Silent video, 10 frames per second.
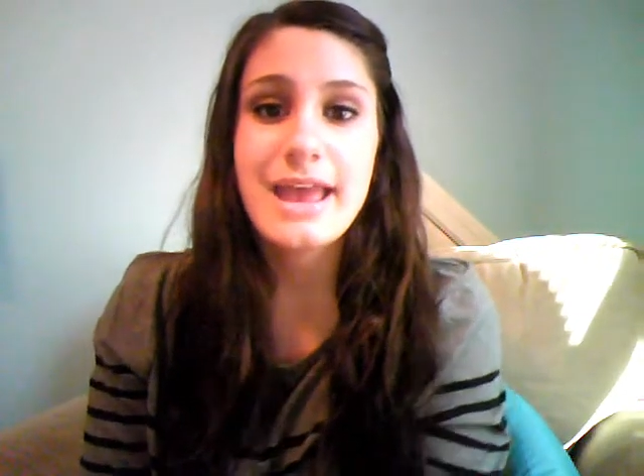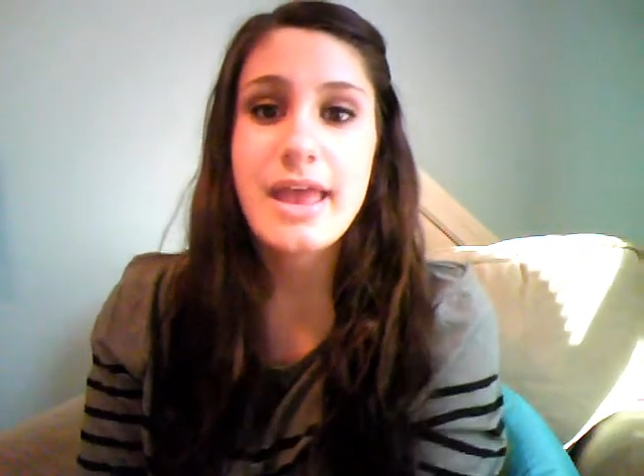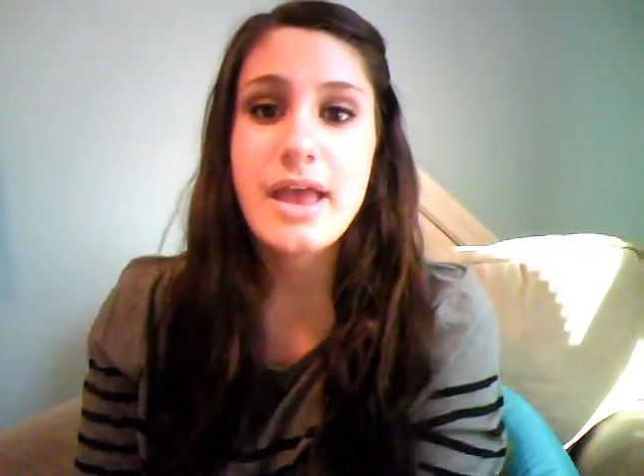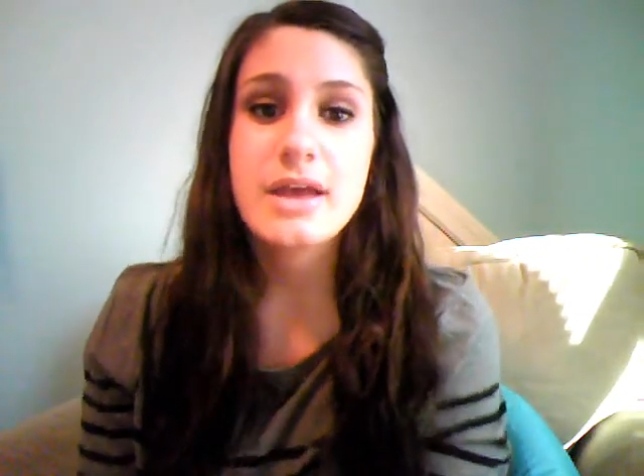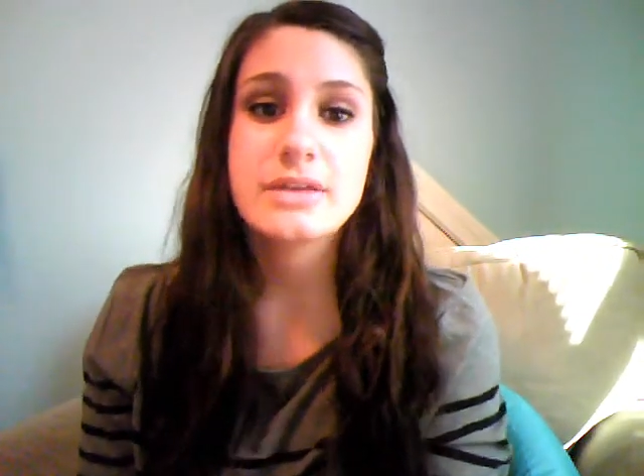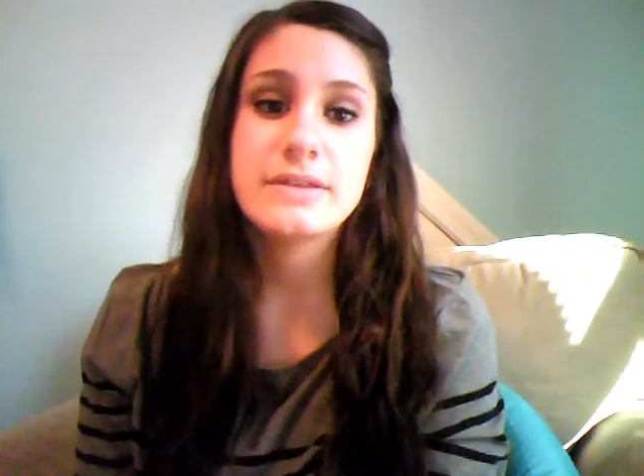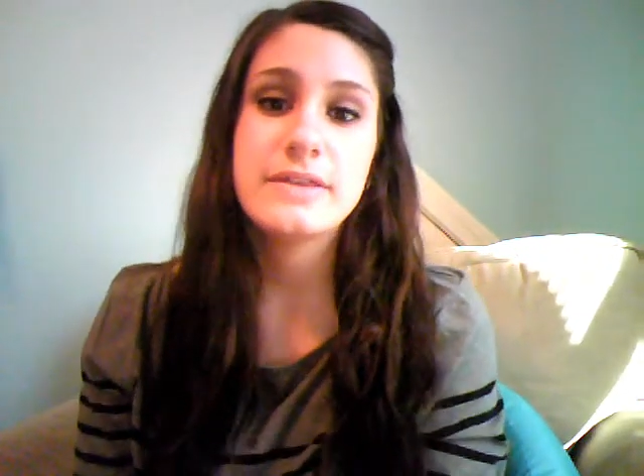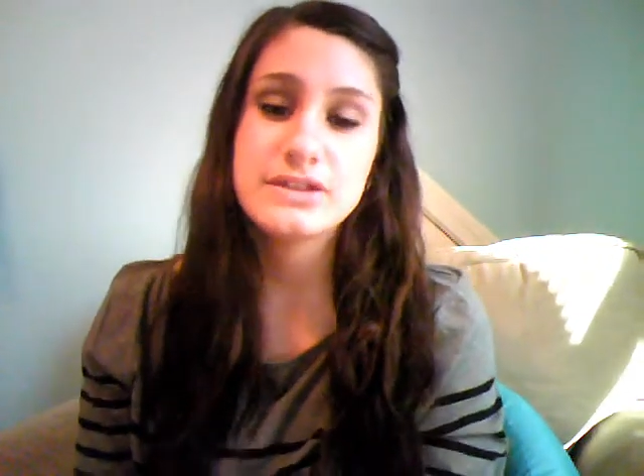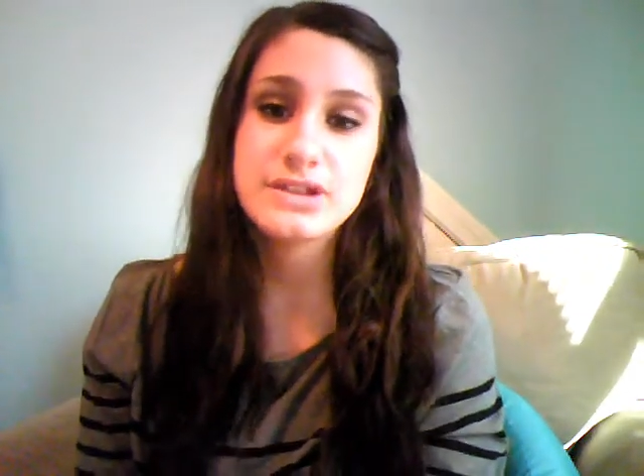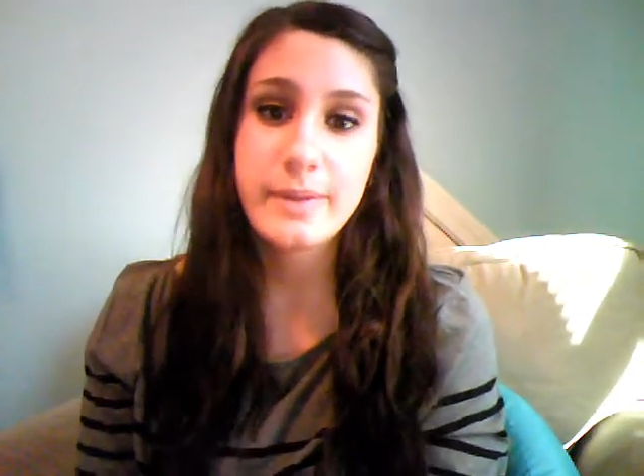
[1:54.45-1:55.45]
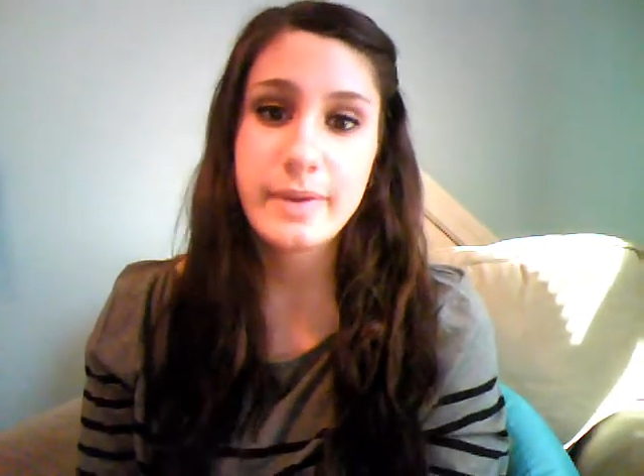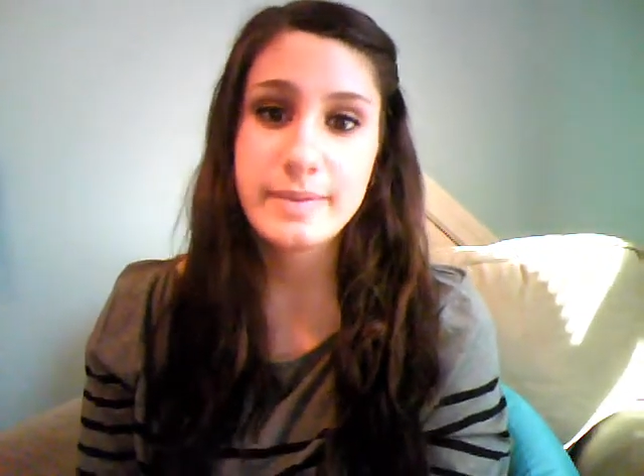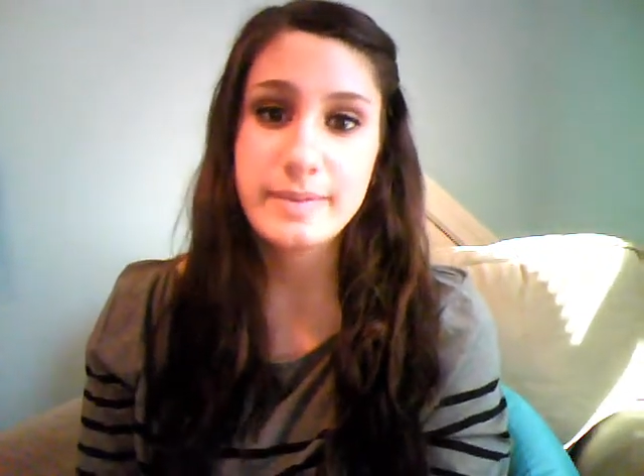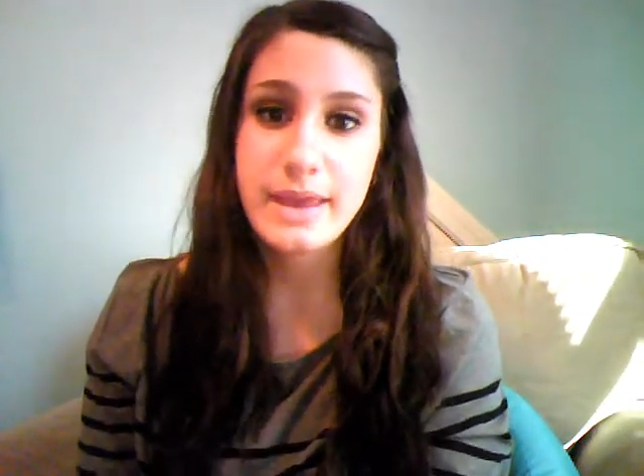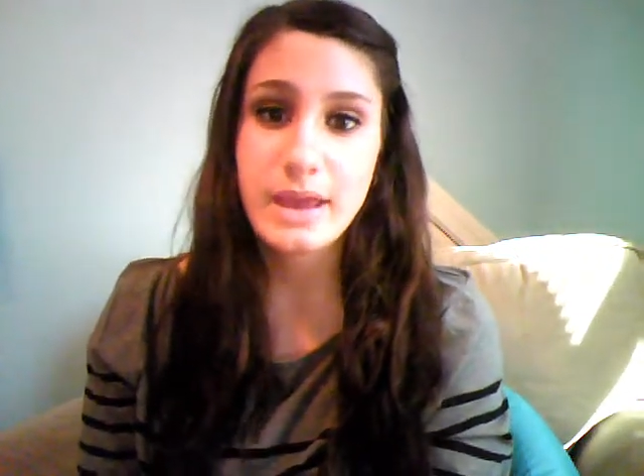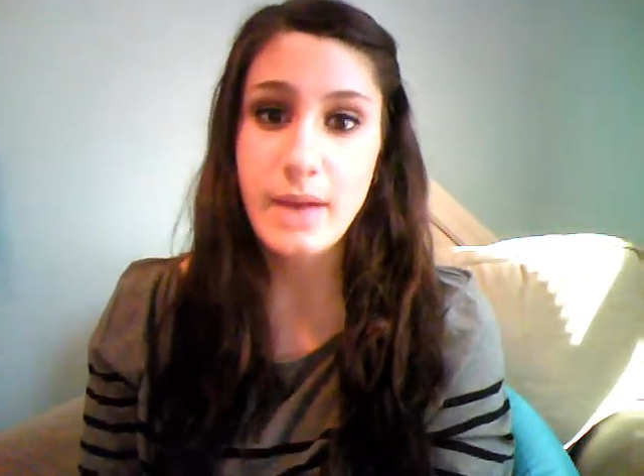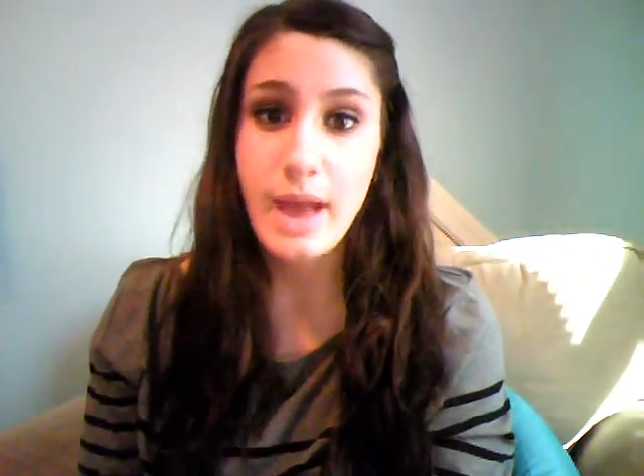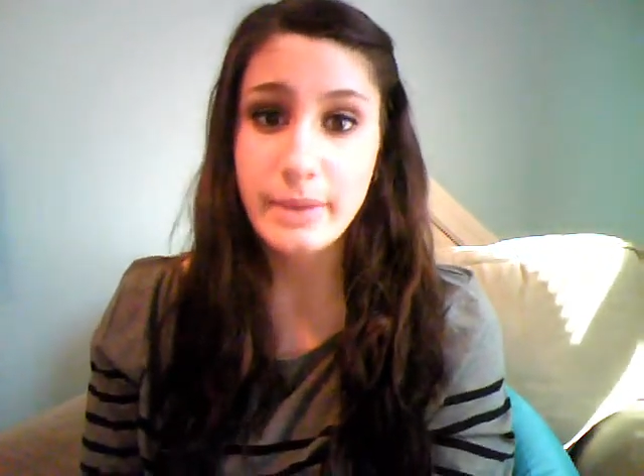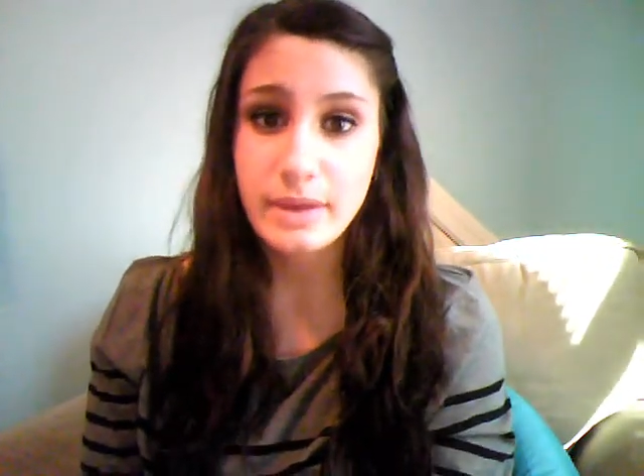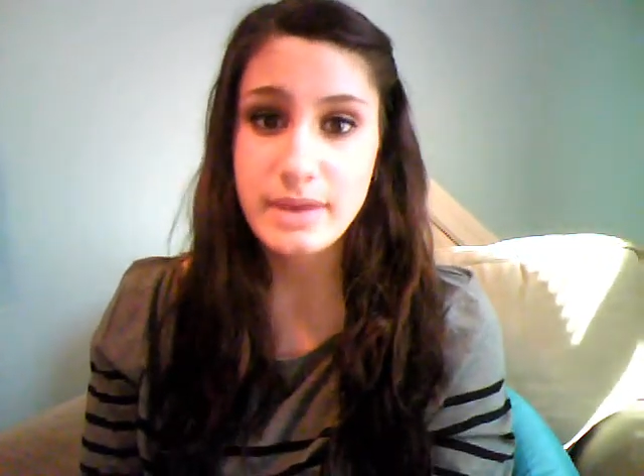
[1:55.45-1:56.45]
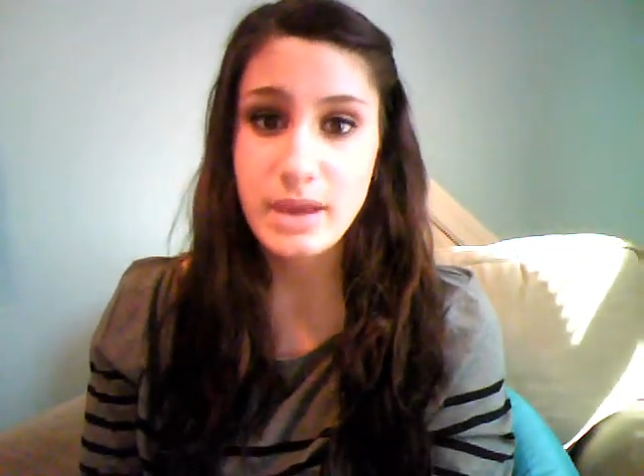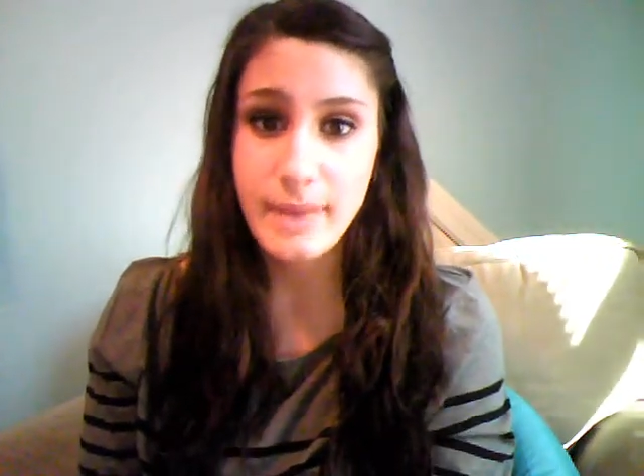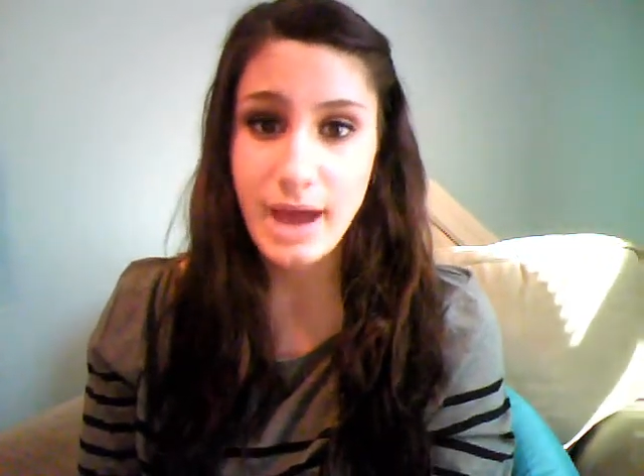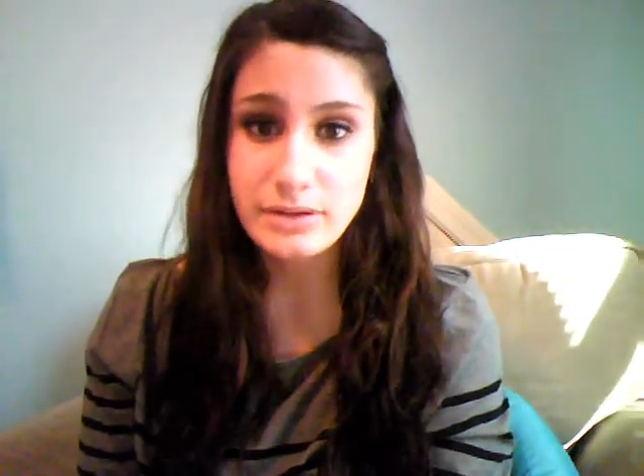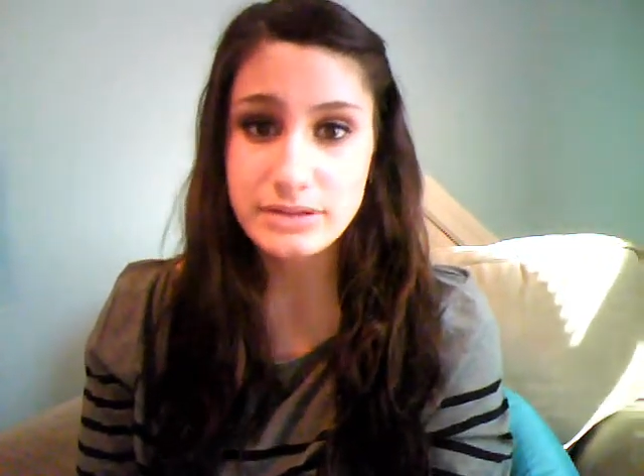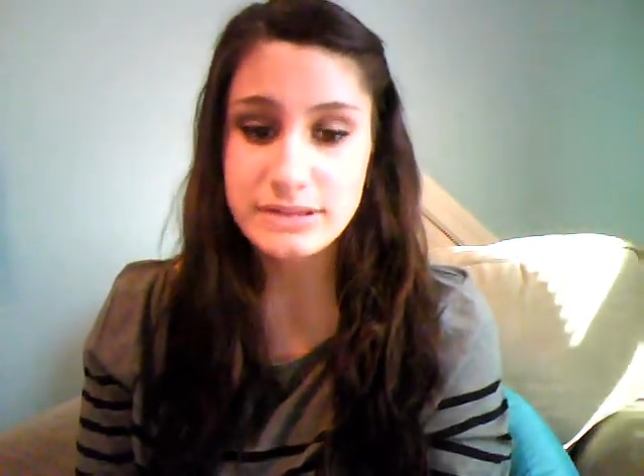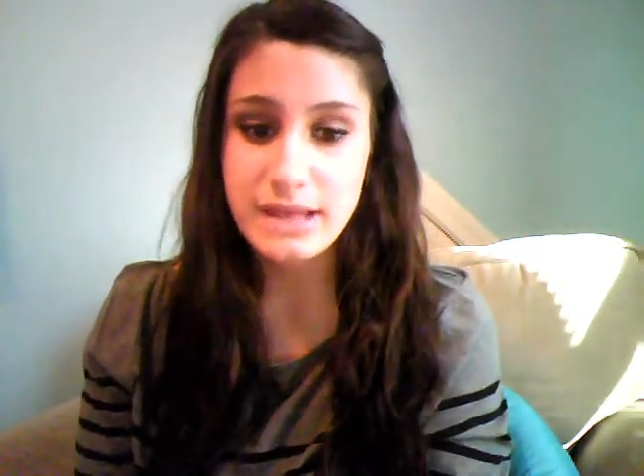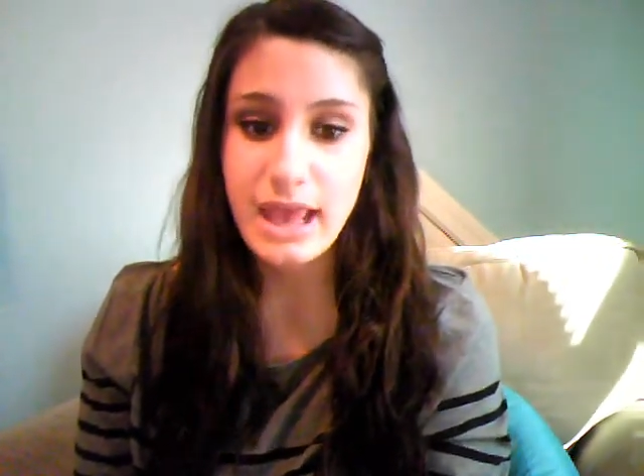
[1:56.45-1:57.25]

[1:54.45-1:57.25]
and this year I'm going to be a mouse,